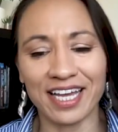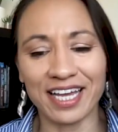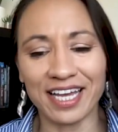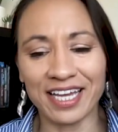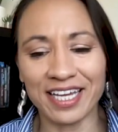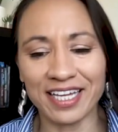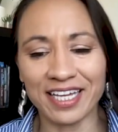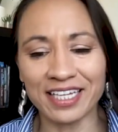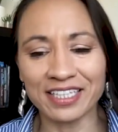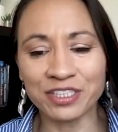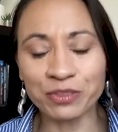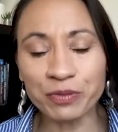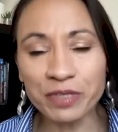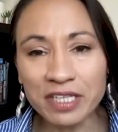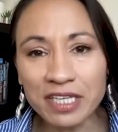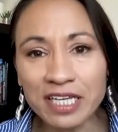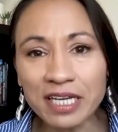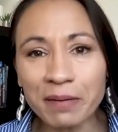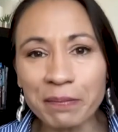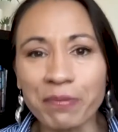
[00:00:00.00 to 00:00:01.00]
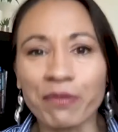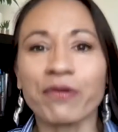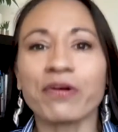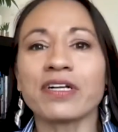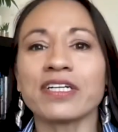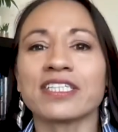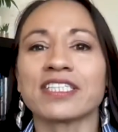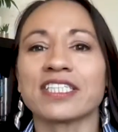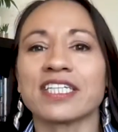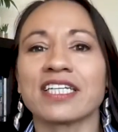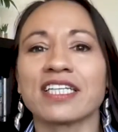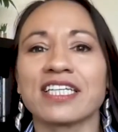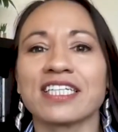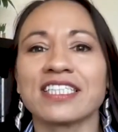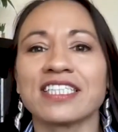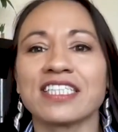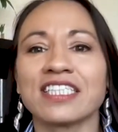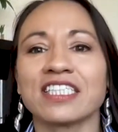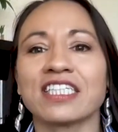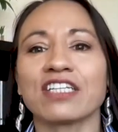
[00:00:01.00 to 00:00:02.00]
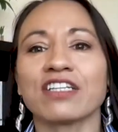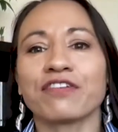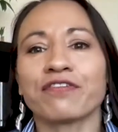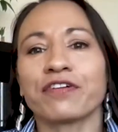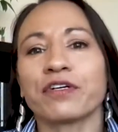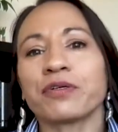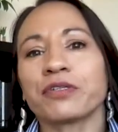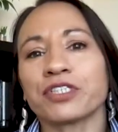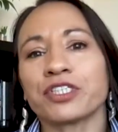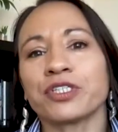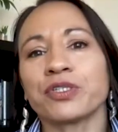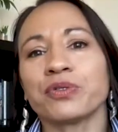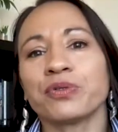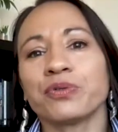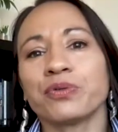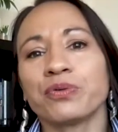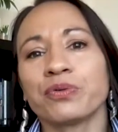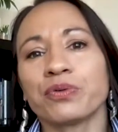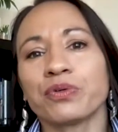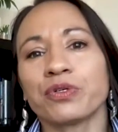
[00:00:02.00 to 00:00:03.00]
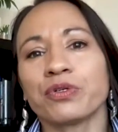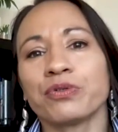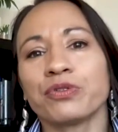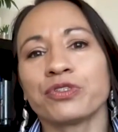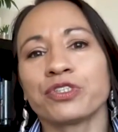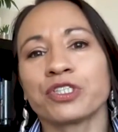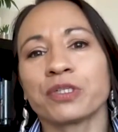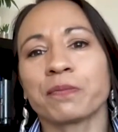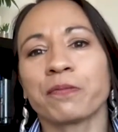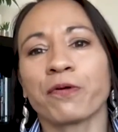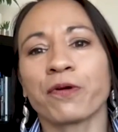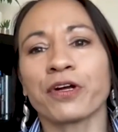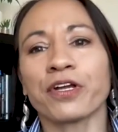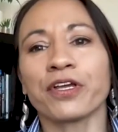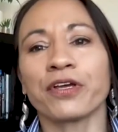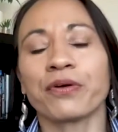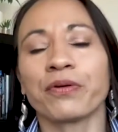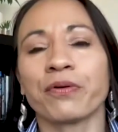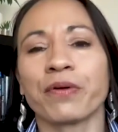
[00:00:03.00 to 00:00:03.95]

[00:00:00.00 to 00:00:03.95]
it, it's really important to listen to the folks who who support you